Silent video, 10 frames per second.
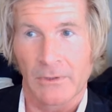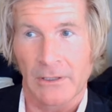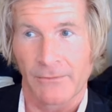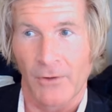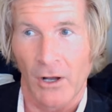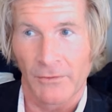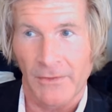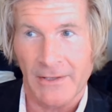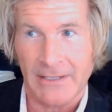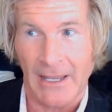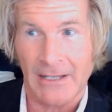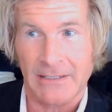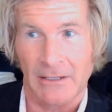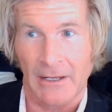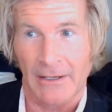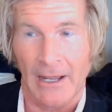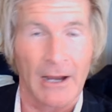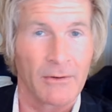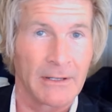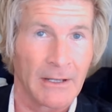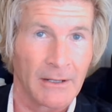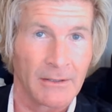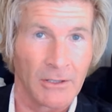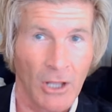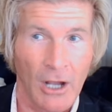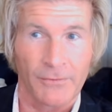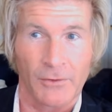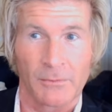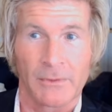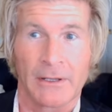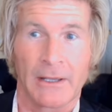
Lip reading: involved in this case and hiring a law firm